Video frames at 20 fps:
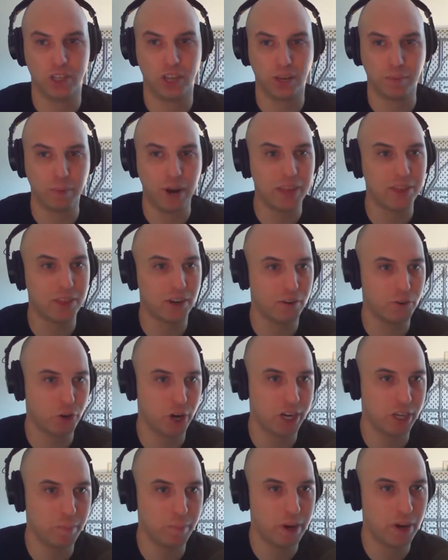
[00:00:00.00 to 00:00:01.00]
Python? Are we
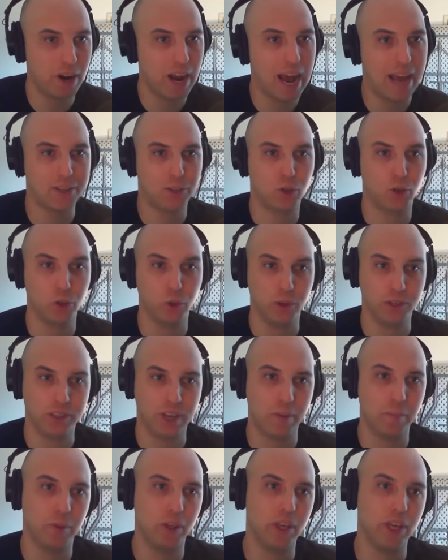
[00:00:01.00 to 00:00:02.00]
trying to compare Haskell to
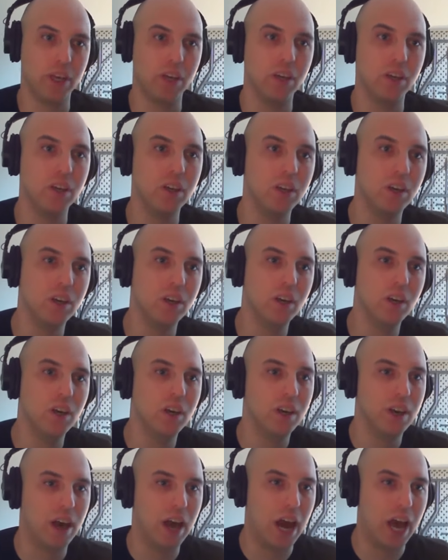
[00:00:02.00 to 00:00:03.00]
assembly?
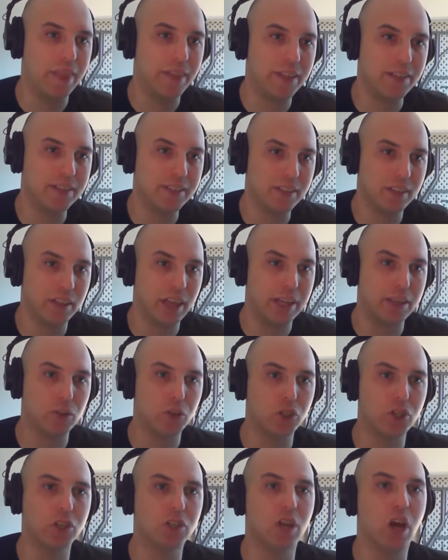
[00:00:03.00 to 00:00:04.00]
And then
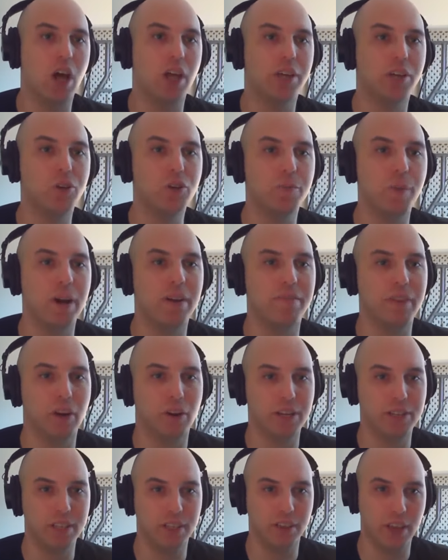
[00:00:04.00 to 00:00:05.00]
there's just a huge amount of
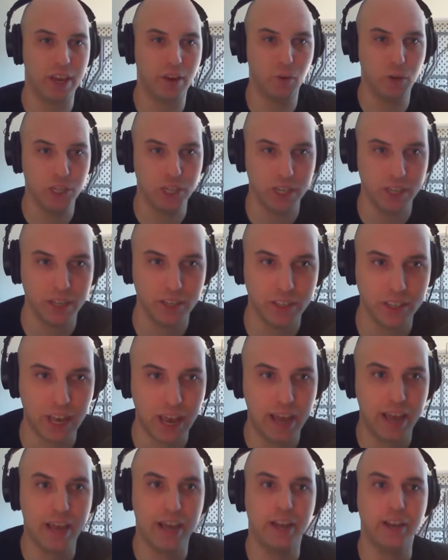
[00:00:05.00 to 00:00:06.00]
variance in languages,
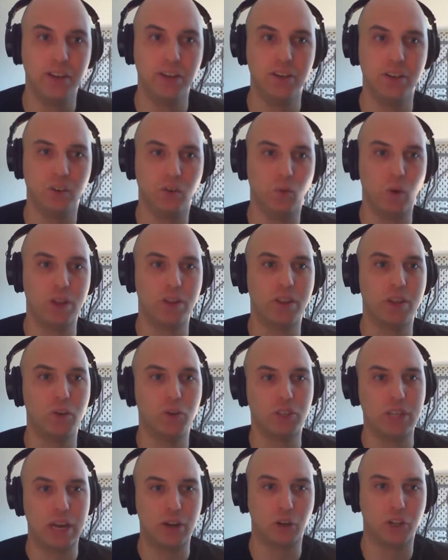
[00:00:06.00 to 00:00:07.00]
and whether they use
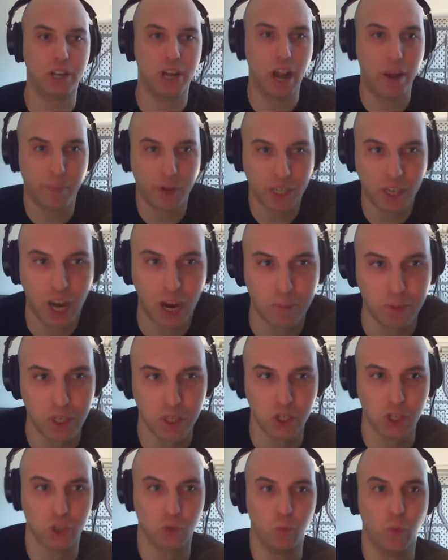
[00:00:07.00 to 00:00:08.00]
static or dynamic types is
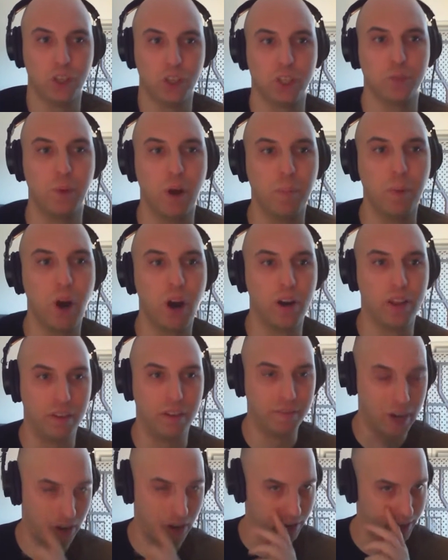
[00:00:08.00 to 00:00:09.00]
just one small part of
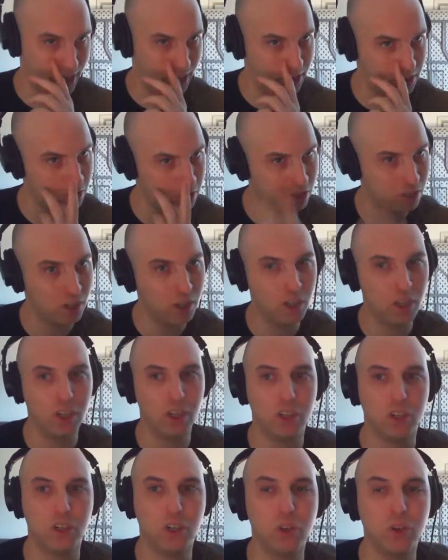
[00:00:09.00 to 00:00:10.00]
that variance.
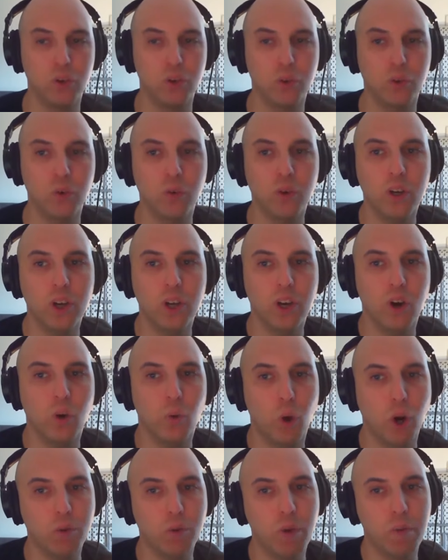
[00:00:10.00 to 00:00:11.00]
Two,
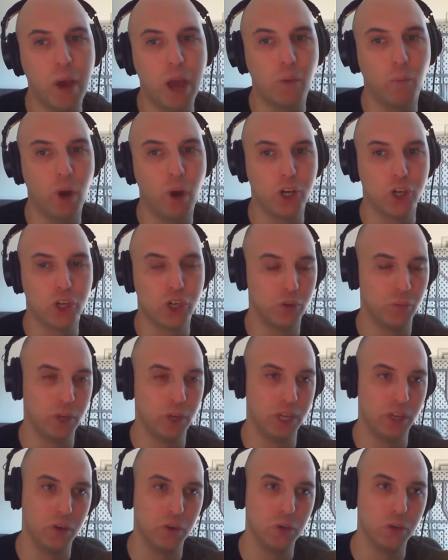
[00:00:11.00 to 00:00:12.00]
what do we mean by what should we
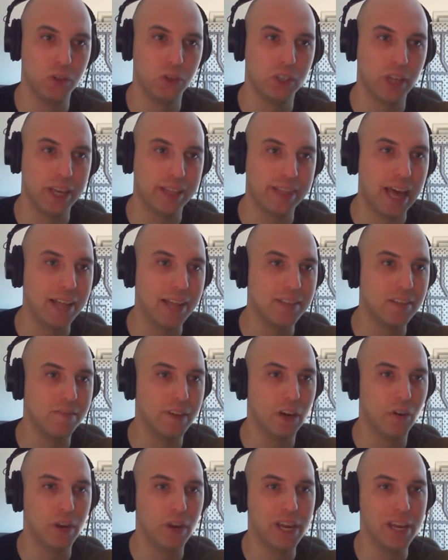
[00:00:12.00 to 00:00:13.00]
use? That's a
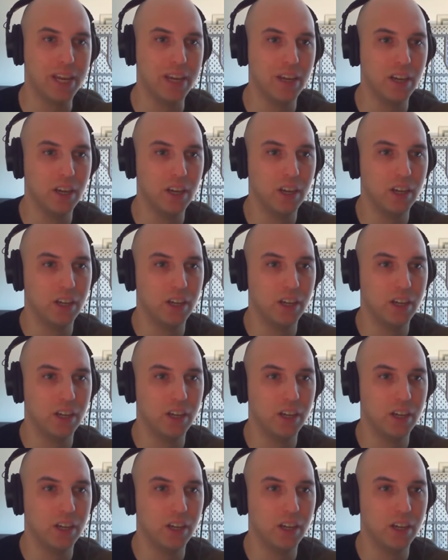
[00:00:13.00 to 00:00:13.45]
very